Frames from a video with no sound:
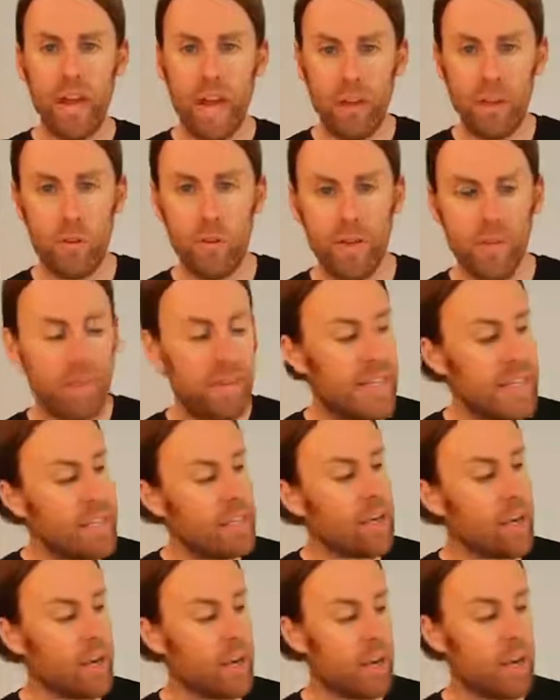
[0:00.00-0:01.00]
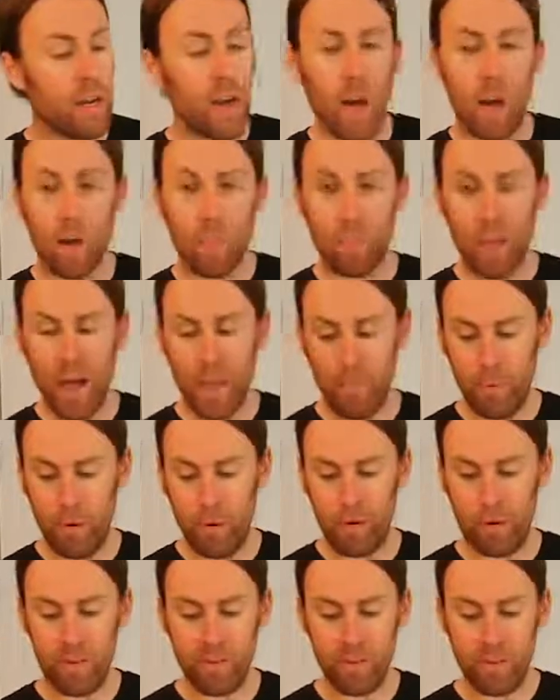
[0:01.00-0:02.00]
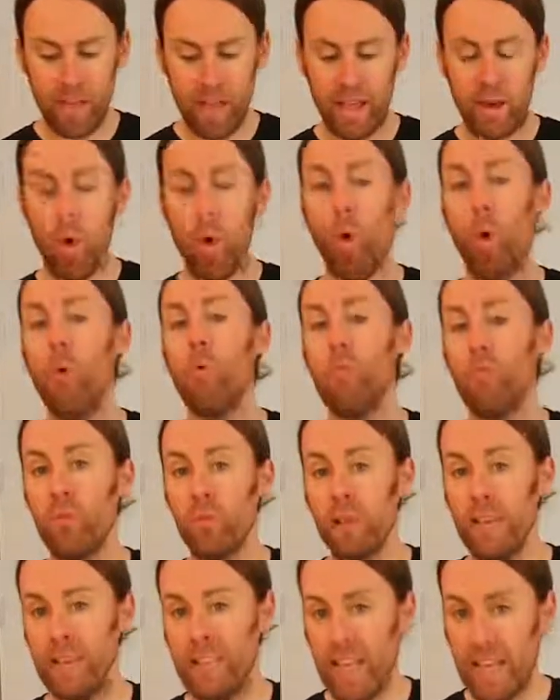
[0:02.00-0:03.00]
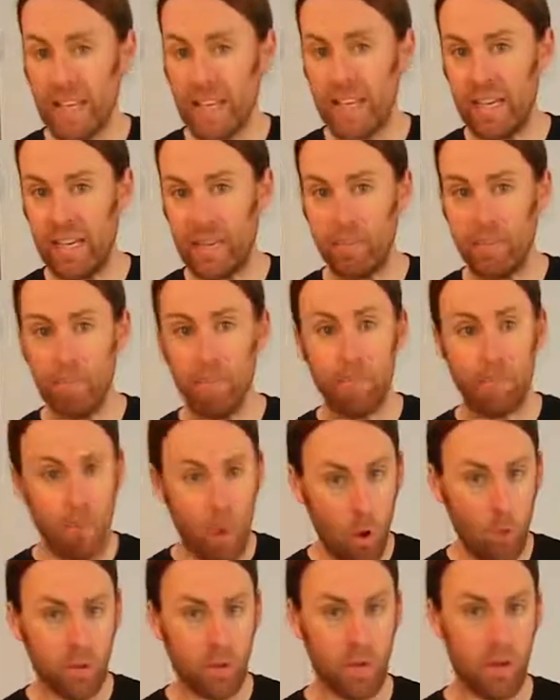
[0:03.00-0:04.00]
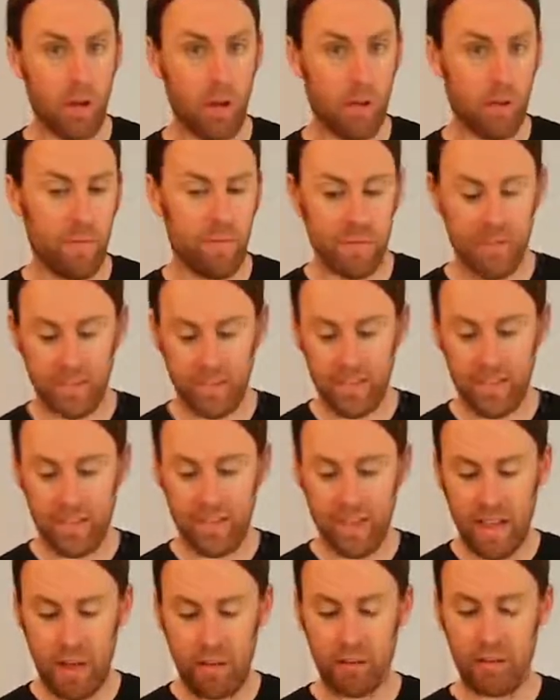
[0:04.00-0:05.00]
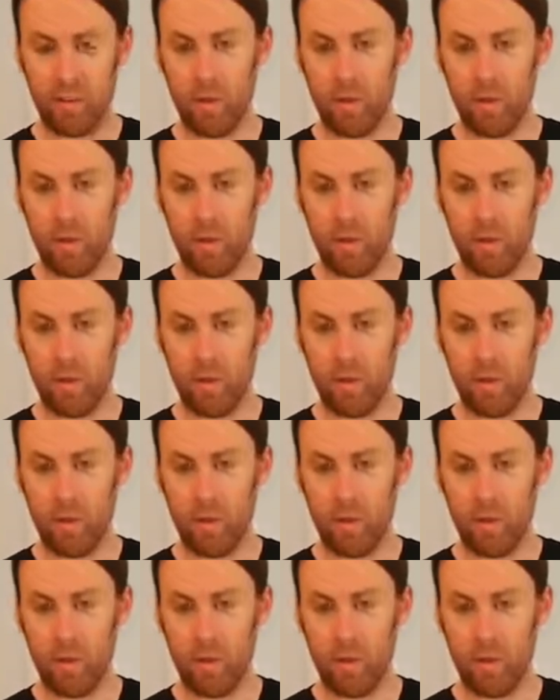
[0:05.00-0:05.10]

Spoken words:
now that we've degutted our peppers and hopefully taking most of the seeds out